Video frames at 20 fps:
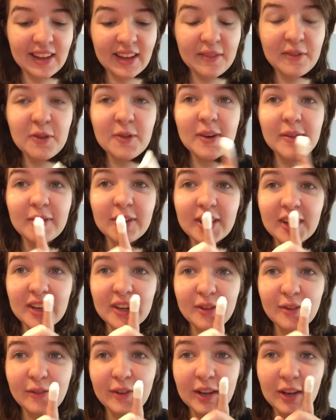Have you ever cut
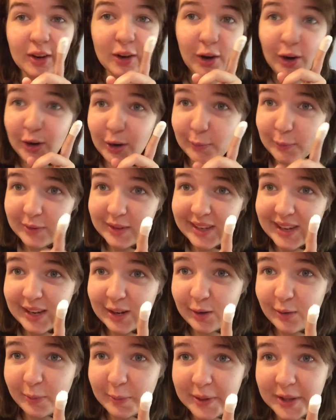your finger on a
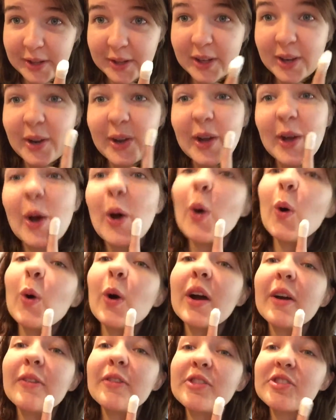potato peeler,
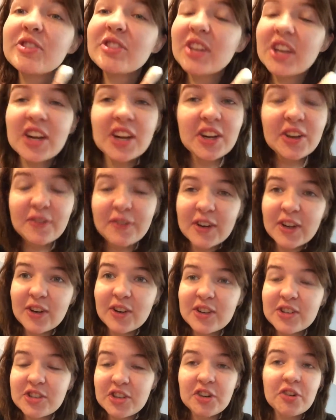or ever just cut your finger
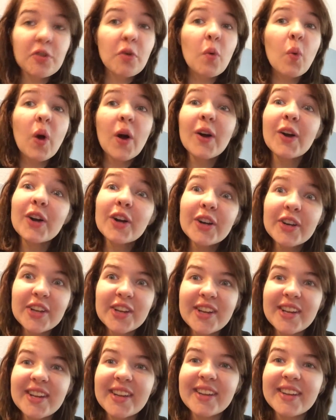in general while
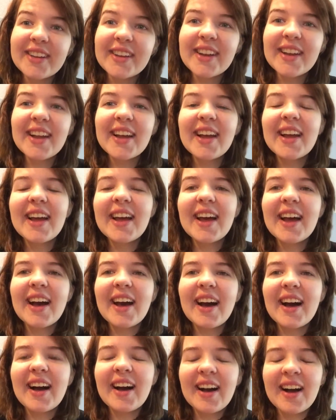cooking?
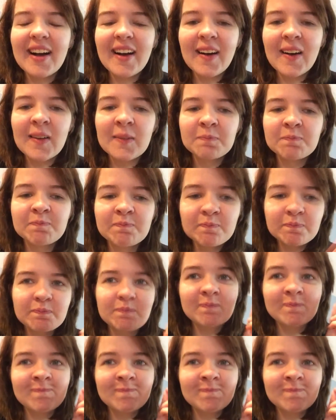Um...